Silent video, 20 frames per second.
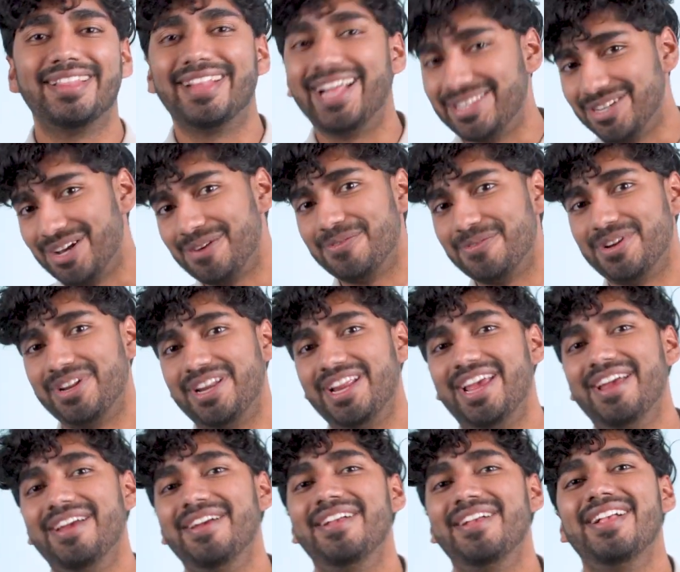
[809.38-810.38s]
That's all for
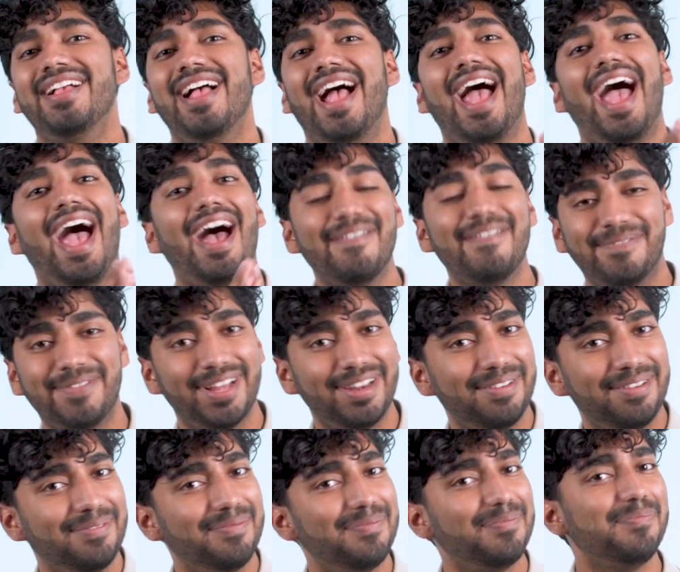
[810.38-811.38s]
today. Have
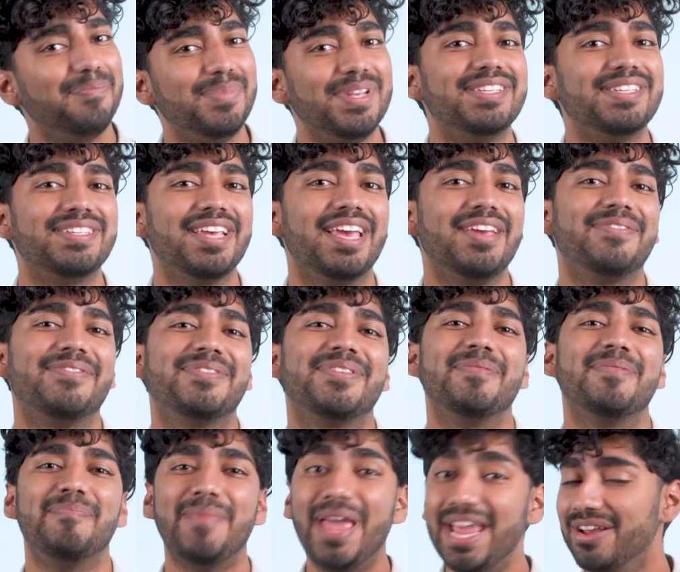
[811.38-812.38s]
fun, be safe,
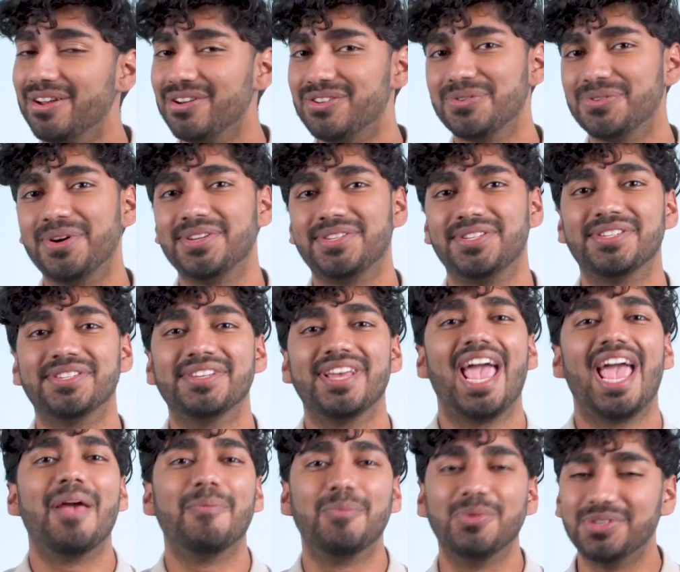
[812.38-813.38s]
make good choices,
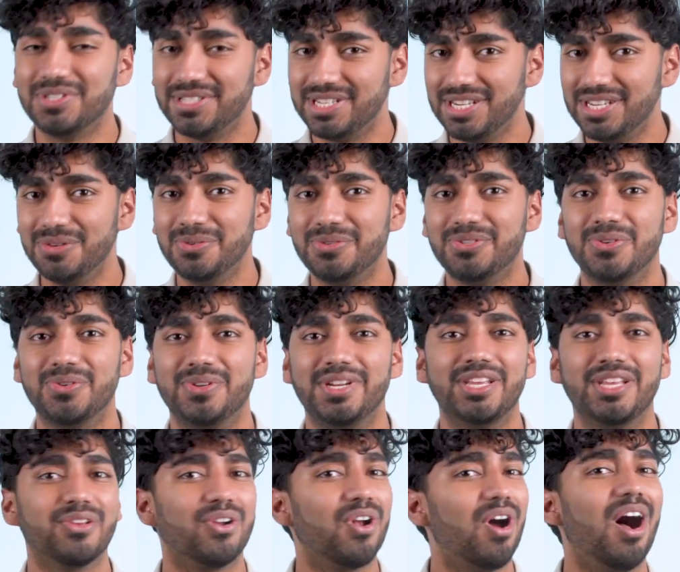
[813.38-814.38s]
and we'll see you
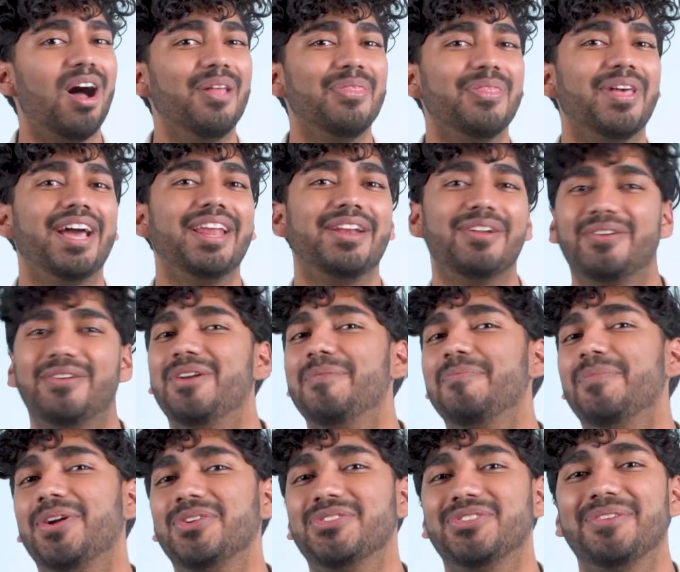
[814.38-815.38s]
soon, either online or
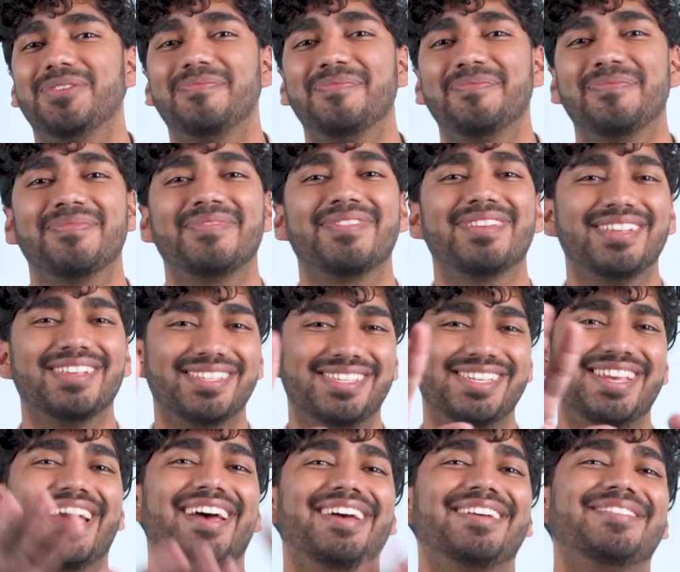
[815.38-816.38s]
in person.
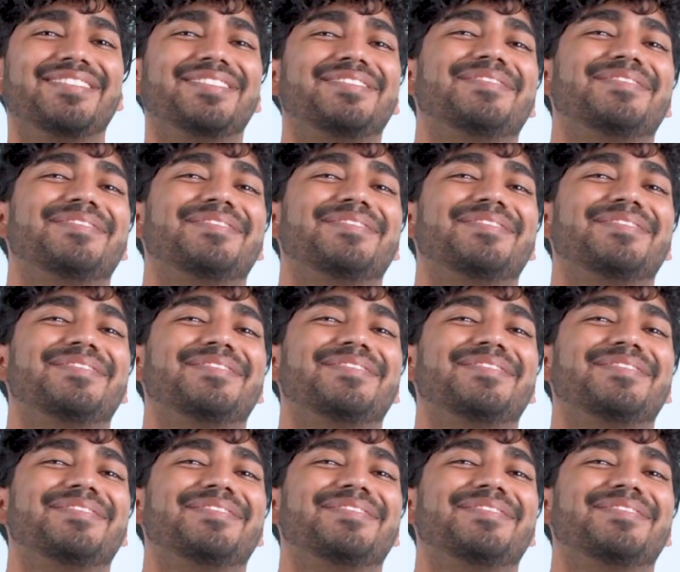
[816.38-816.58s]
See ya.